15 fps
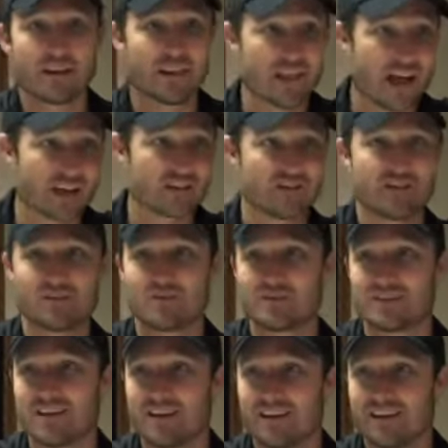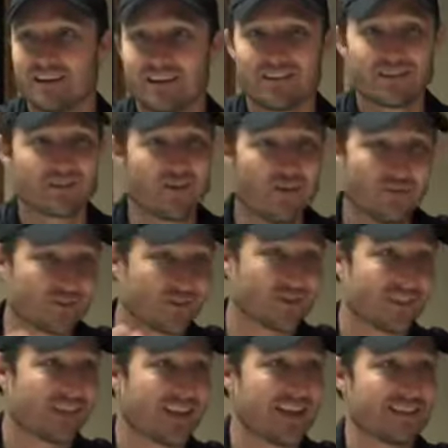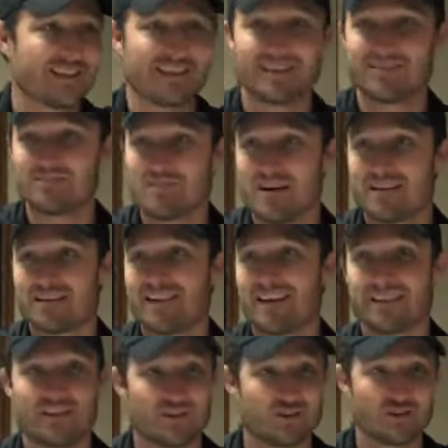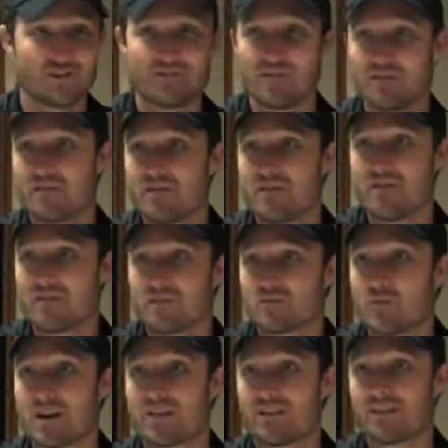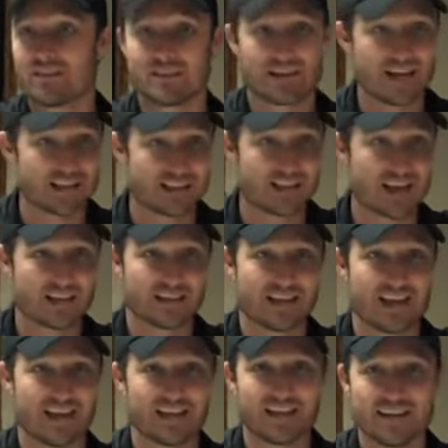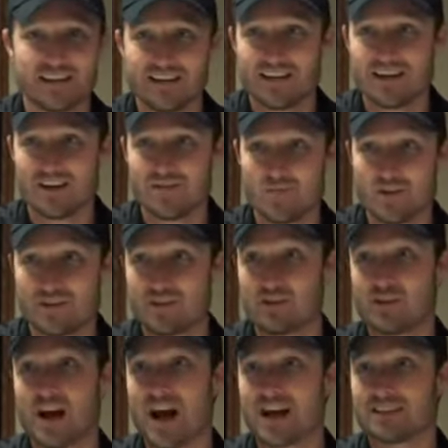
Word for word: into last year was, the goal is just to get to Monday this year, November, November twenty-third, to get to that date um, with a shot.